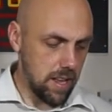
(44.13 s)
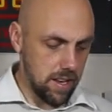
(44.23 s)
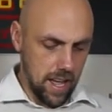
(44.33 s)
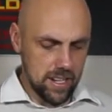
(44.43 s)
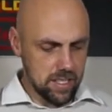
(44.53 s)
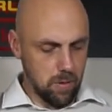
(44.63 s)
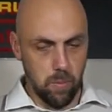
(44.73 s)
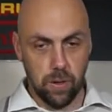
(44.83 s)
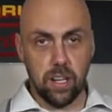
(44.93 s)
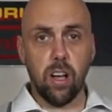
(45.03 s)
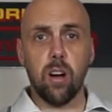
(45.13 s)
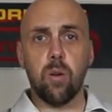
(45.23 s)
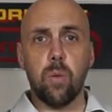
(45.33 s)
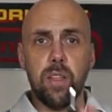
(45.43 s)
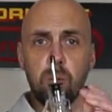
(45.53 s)
Next, we're going to go
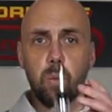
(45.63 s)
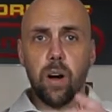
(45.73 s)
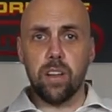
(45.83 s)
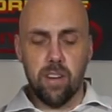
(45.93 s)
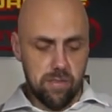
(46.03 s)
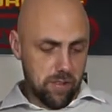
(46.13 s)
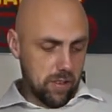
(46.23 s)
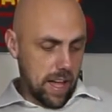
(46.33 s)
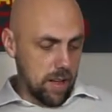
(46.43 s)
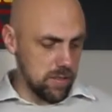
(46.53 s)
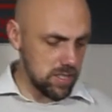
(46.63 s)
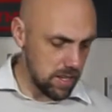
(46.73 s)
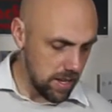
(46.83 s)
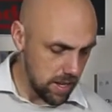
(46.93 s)
with one full ounce